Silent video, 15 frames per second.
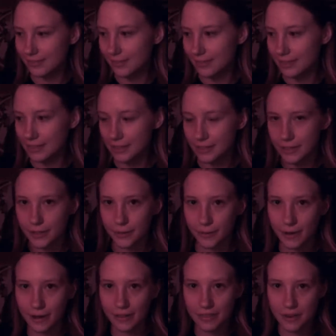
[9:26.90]
you
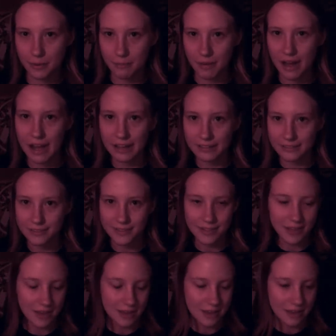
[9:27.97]
know, their minds,
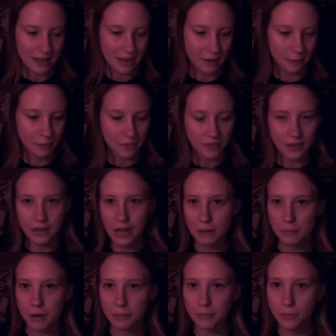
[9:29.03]
and what they
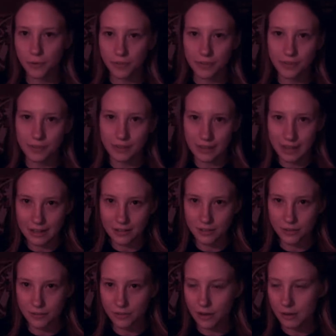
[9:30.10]
come up with in the end
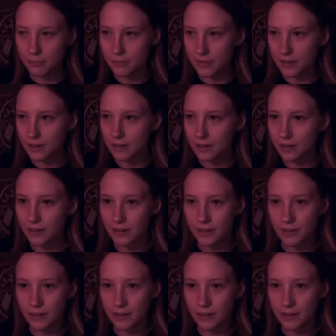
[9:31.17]
from their